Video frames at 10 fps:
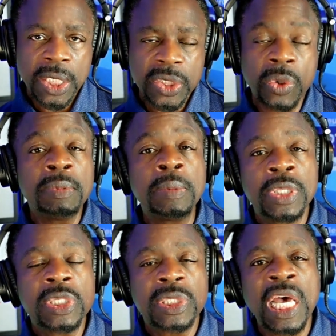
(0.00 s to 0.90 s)
So remember
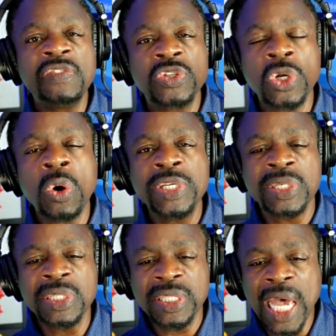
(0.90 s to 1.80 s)
this, life is always
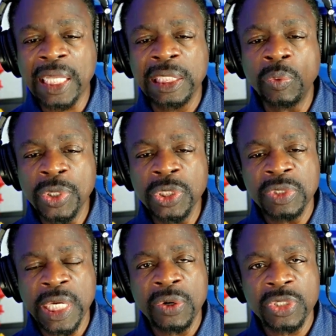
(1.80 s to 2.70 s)
exactly what you
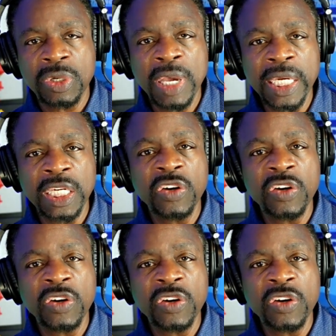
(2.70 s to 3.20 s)
dare to make it,